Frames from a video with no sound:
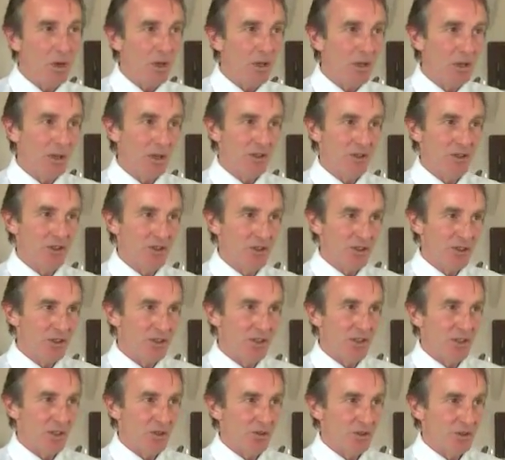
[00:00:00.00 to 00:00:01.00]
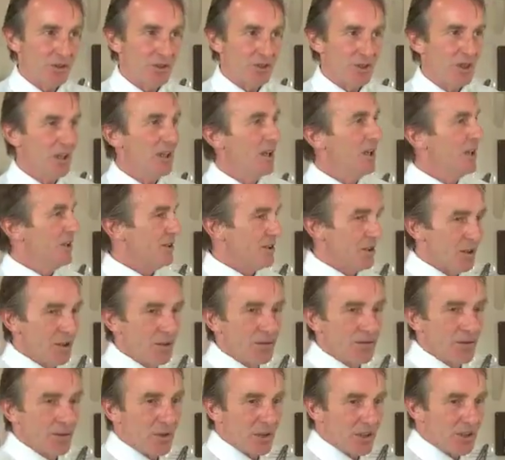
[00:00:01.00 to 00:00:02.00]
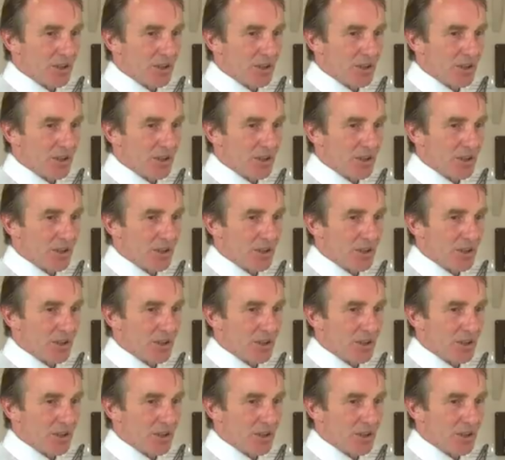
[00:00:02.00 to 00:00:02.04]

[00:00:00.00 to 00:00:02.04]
what Colossus has told us. So for